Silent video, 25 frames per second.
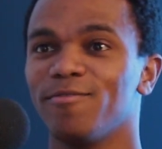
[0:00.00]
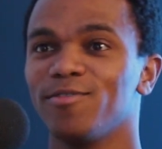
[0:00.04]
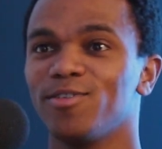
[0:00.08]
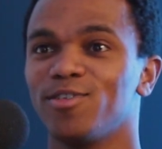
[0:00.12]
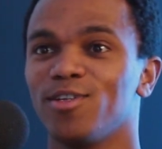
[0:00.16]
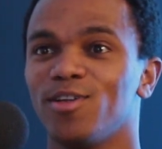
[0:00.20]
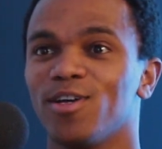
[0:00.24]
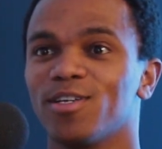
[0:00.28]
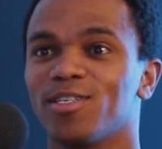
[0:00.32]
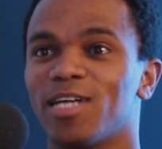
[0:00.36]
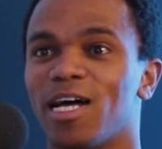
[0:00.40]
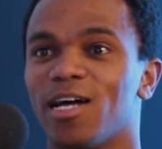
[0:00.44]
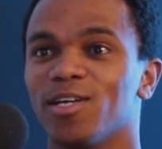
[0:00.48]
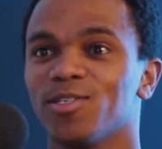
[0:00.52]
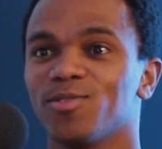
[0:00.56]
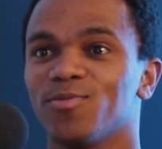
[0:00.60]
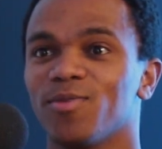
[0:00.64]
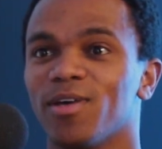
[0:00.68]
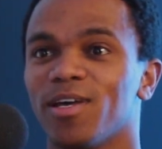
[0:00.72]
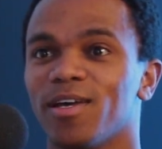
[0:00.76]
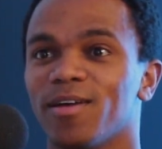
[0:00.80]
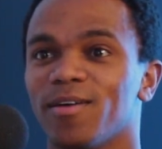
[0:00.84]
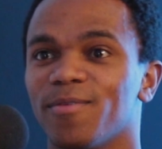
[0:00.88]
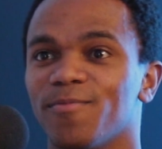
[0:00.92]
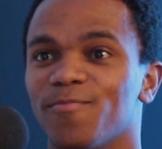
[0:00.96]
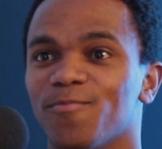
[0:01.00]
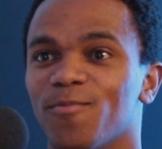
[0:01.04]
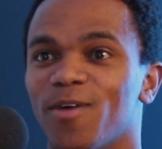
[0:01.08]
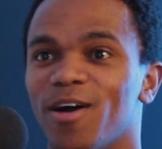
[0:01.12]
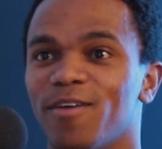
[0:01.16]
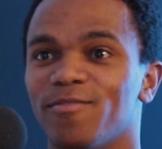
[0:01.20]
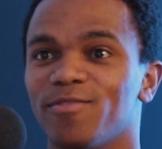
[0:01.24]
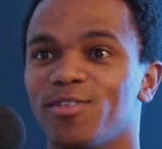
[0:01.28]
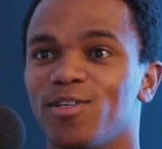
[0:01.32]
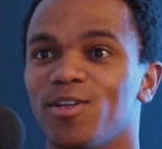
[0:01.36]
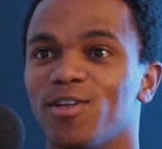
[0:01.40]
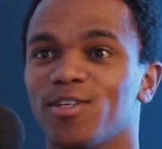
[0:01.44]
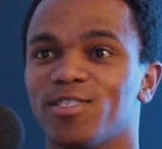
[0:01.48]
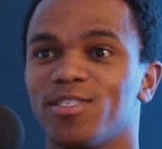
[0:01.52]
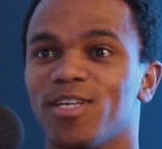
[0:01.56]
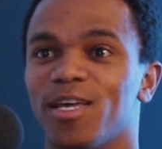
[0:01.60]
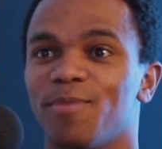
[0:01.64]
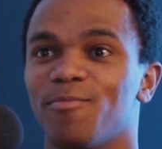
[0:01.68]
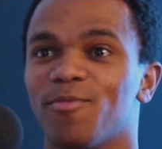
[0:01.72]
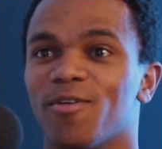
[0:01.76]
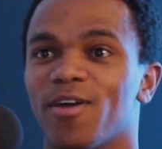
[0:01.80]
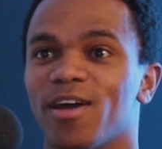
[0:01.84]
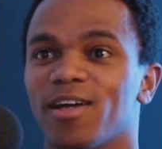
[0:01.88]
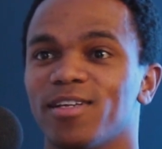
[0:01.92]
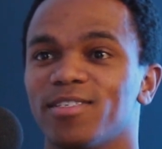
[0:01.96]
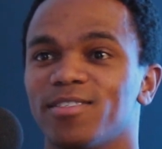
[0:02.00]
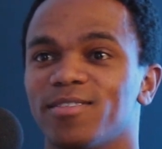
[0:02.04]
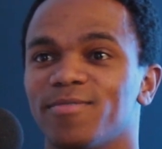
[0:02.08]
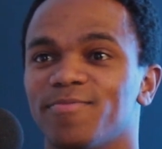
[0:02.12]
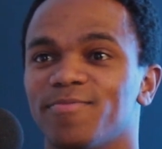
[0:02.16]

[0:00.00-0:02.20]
looked elsewhere? Why haven't you looked to immigrate?